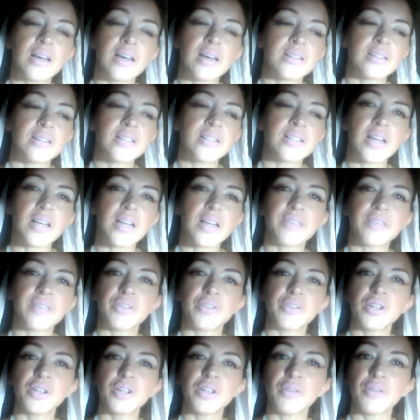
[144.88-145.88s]
Titania
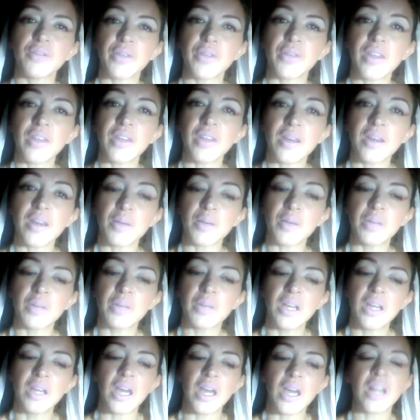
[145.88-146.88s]
fall in love with him,
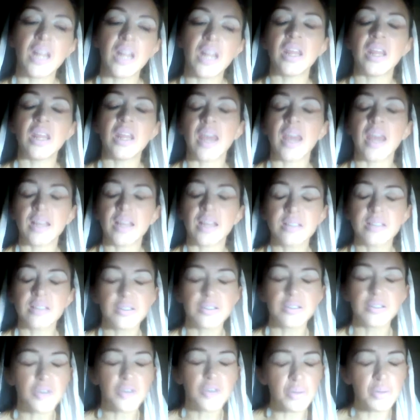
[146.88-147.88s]
and in the end,
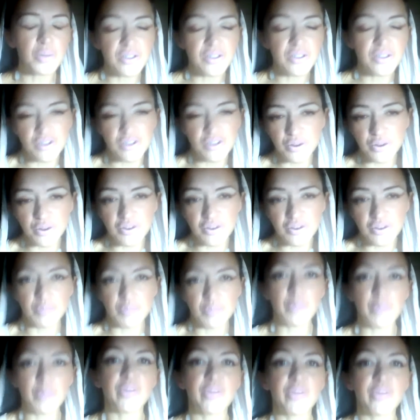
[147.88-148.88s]
trouble ensues, and
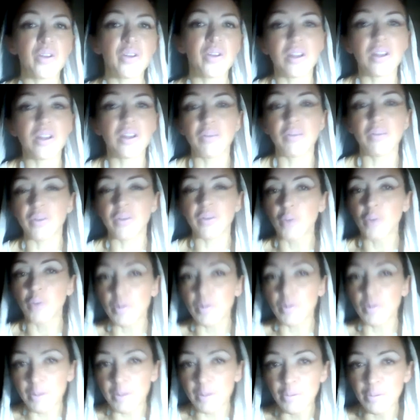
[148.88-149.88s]
people fall in love with the wrong
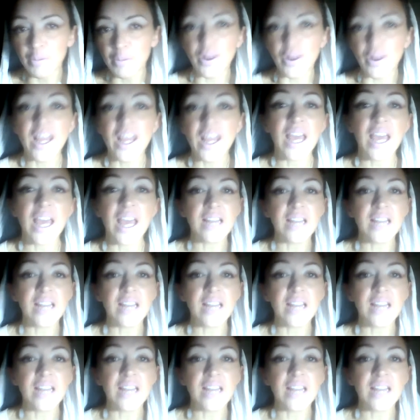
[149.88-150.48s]
people, and